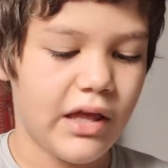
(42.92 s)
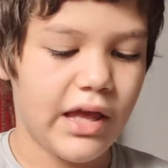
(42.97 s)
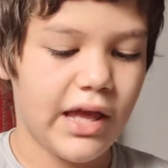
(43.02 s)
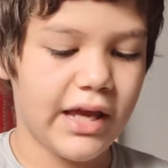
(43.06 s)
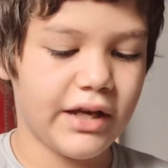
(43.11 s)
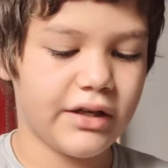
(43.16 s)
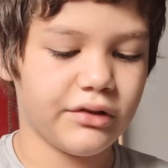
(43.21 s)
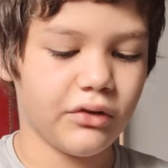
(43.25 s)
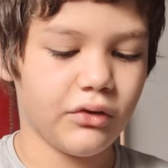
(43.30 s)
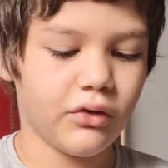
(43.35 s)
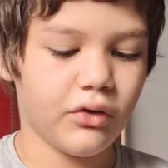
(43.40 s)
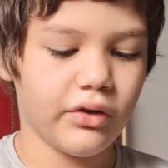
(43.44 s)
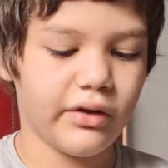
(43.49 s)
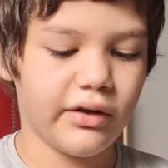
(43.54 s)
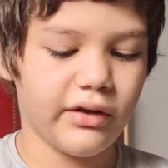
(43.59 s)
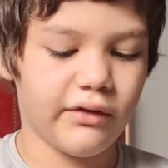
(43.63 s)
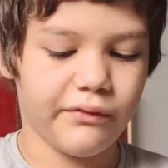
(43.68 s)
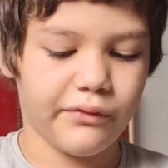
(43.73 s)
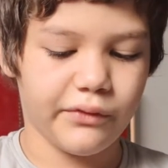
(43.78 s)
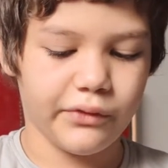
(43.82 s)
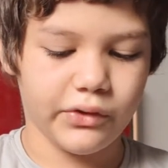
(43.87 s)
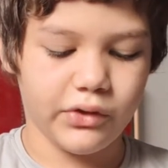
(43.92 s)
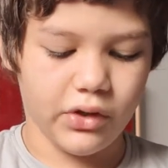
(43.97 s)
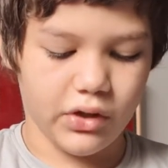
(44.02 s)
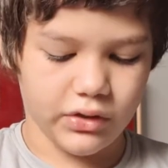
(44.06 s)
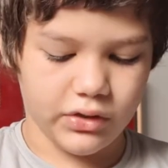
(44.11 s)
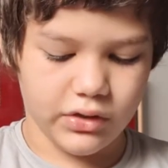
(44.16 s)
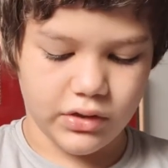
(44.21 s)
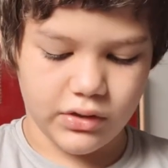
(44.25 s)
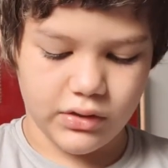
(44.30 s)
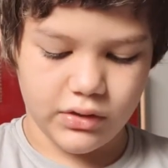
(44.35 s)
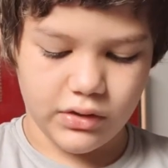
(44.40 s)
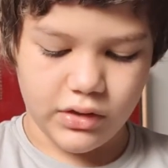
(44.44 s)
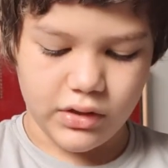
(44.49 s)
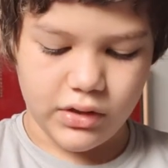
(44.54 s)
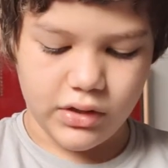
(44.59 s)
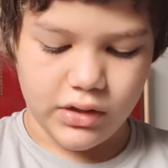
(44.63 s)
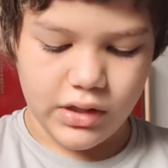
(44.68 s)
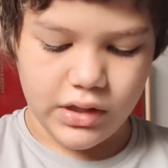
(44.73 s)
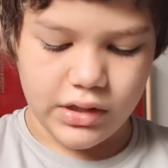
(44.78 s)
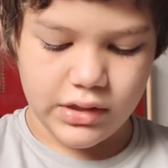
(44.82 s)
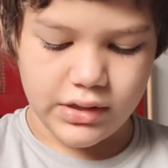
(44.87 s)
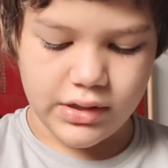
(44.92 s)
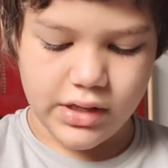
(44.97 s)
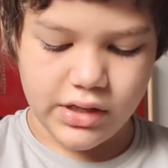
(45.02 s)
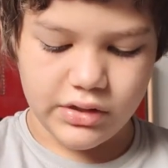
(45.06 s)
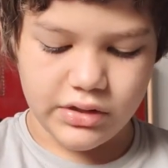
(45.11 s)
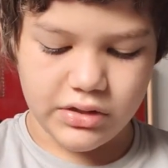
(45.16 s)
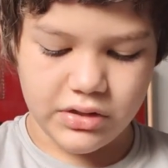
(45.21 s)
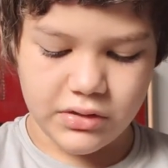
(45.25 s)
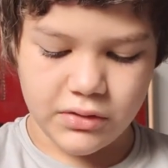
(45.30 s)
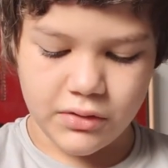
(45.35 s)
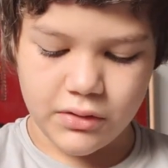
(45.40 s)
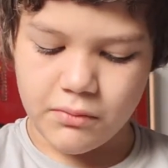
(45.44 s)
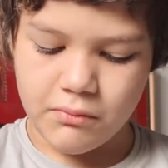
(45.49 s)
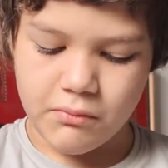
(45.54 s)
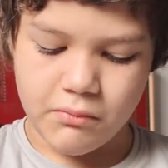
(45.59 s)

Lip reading: Ignored and forgotten. Yes,